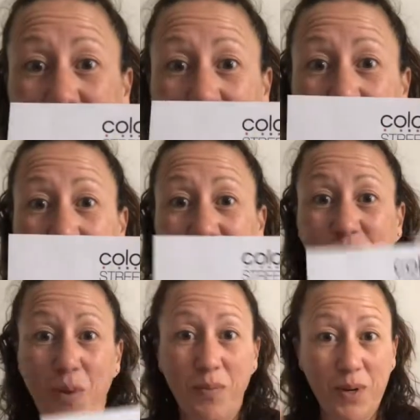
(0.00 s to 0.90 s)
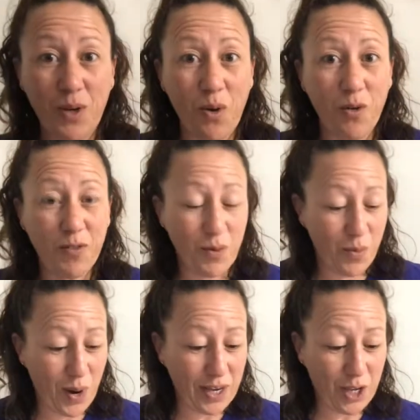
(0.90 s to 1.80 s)
Okay, so I'm gonna go over
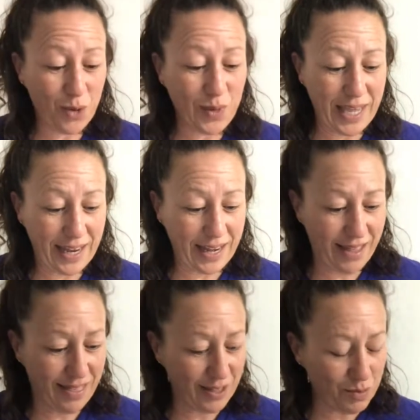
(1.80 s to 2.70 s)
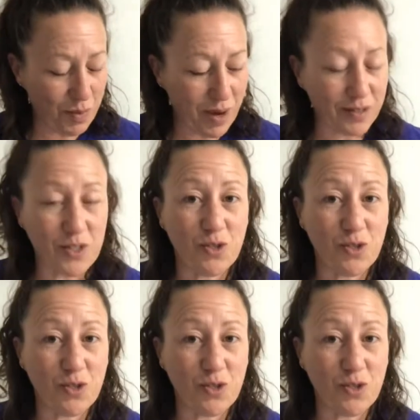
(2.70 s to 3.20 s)
what you get in this box.